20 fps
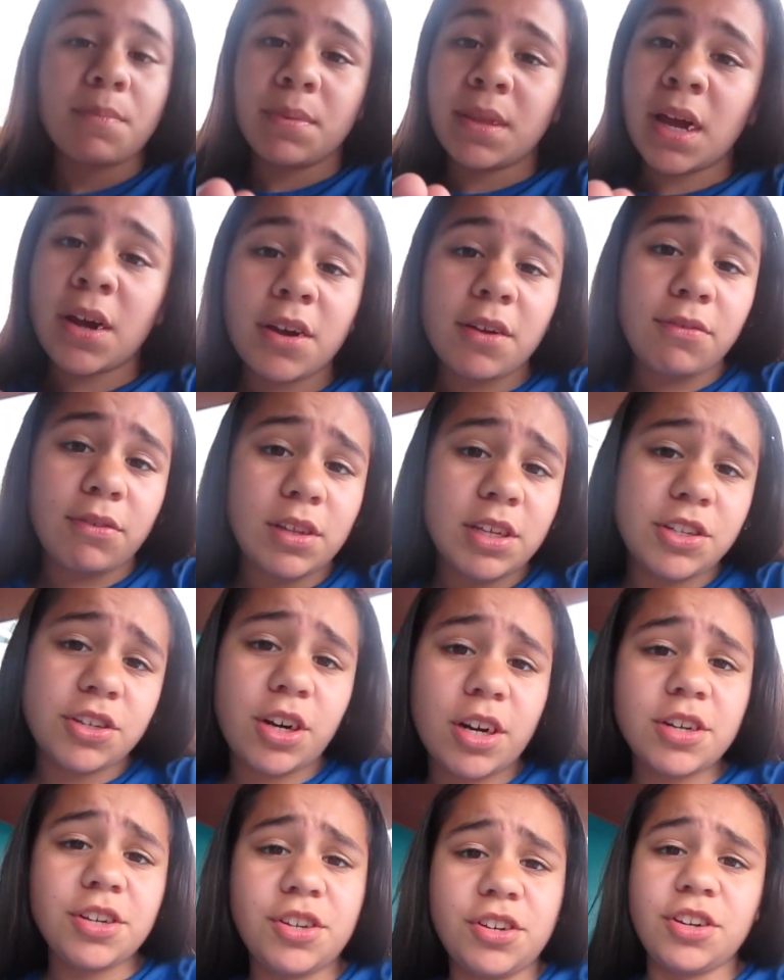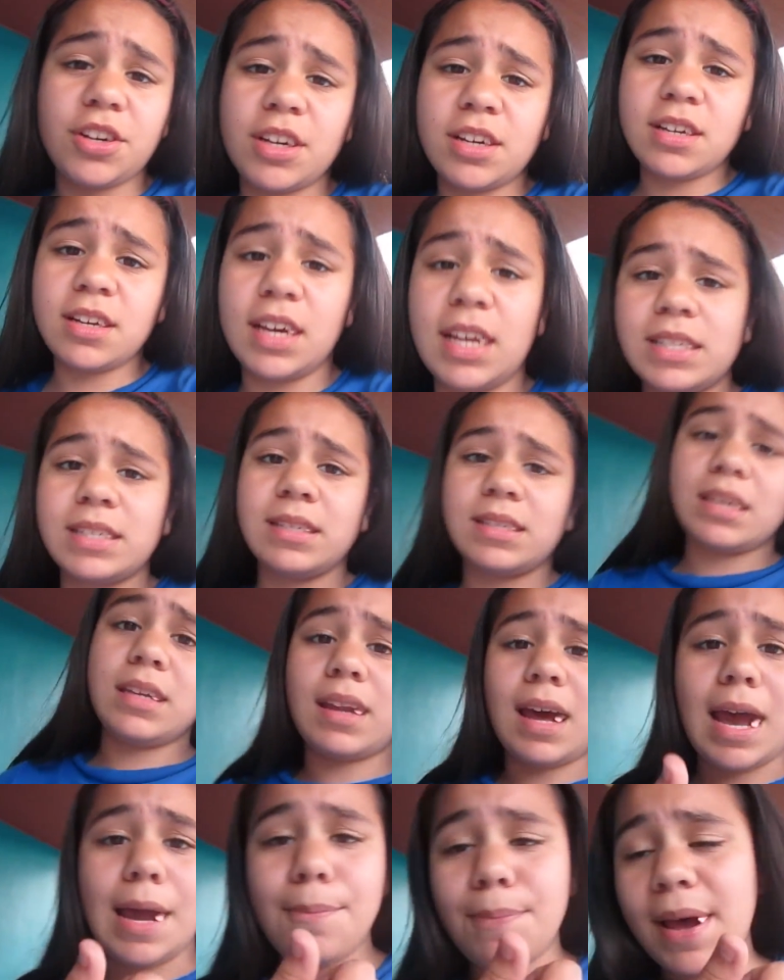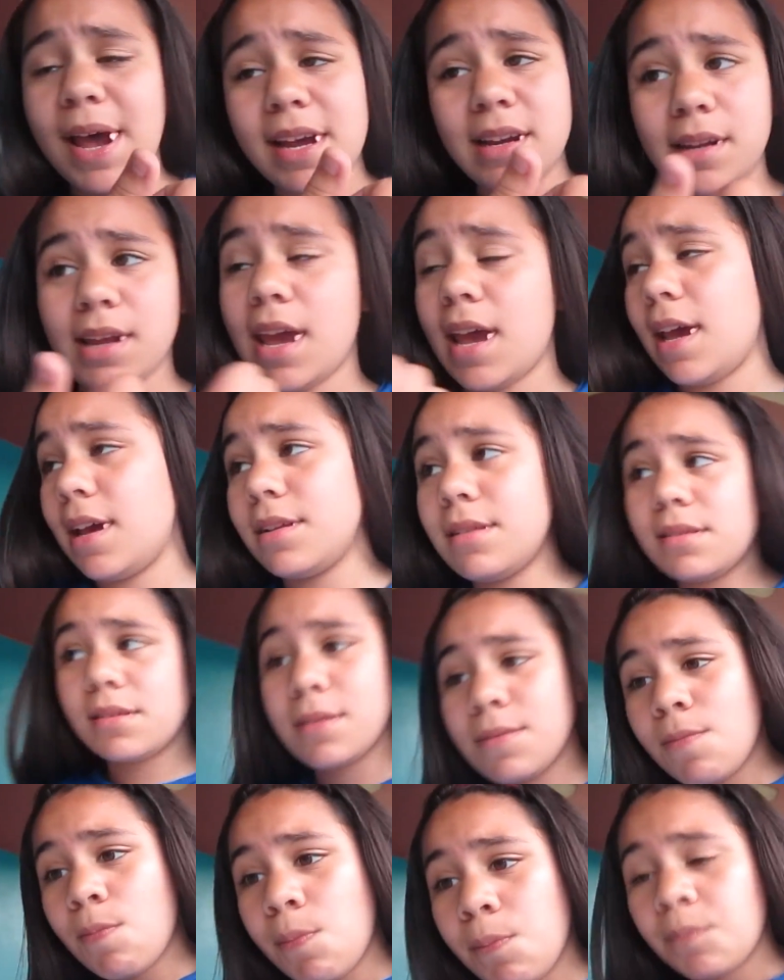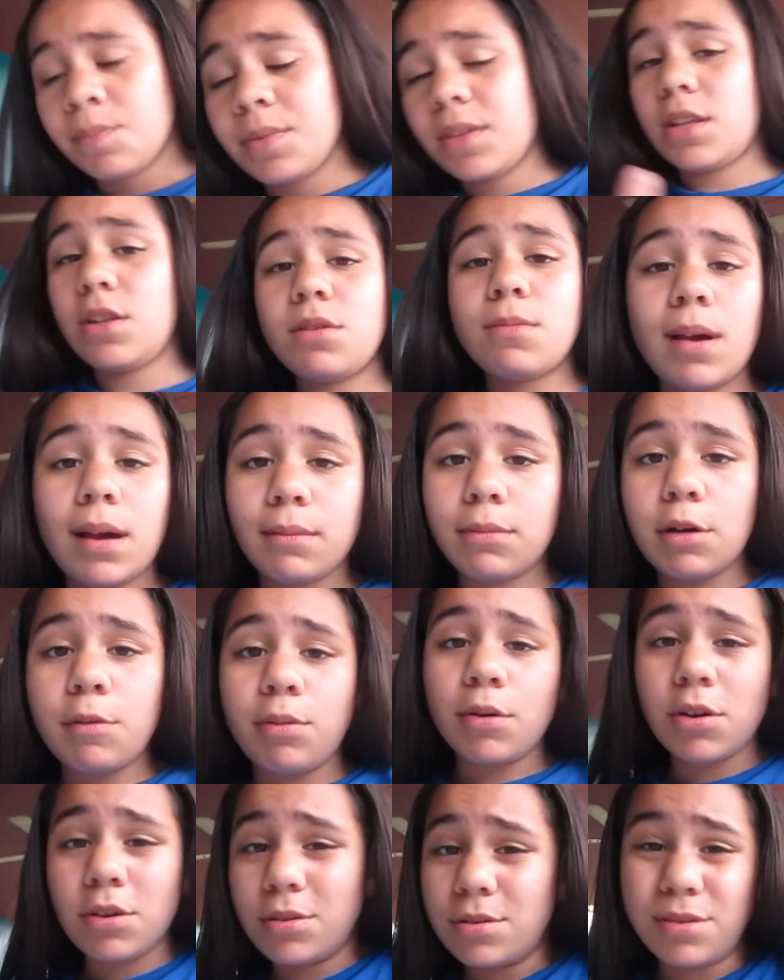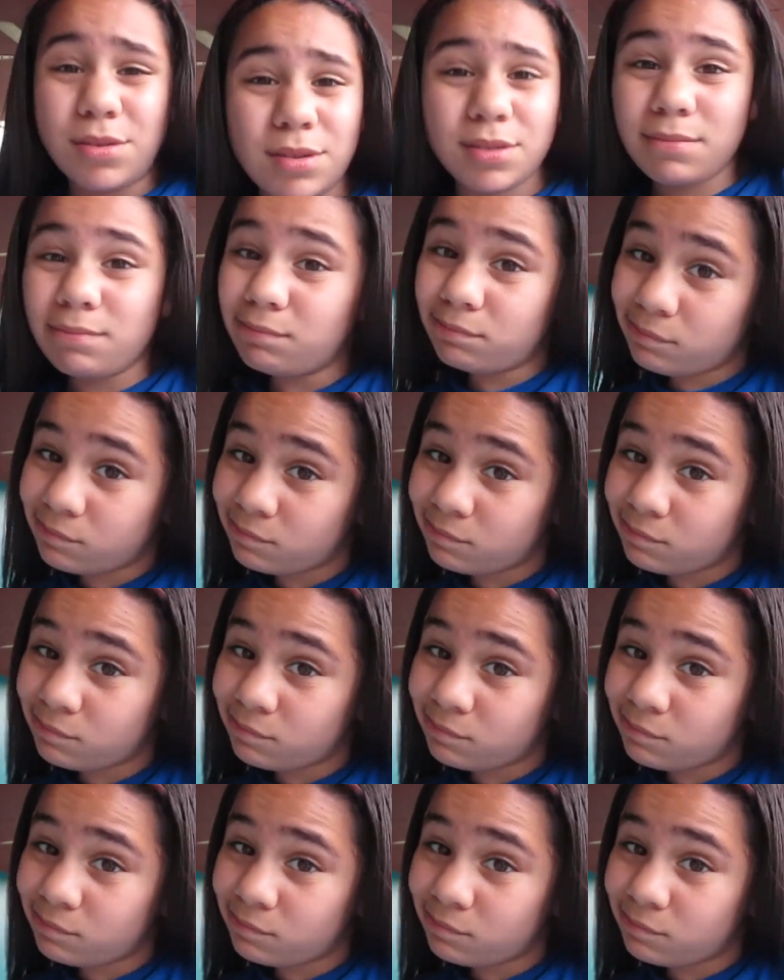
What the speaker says: Now you're fully charged, and you're going to get to see an iPad and the new MacBook Pros.